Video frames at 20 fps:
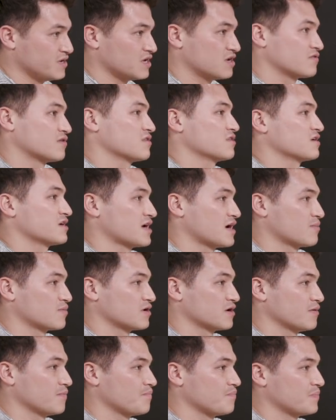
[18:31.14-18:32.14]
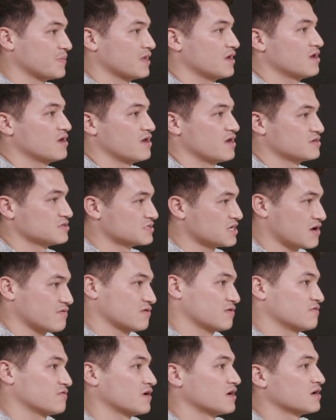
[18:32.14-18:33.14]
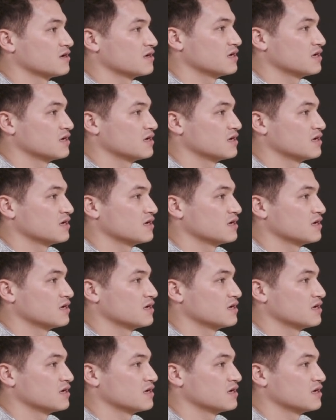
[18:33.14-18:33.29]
being in front of the camera and just having fun.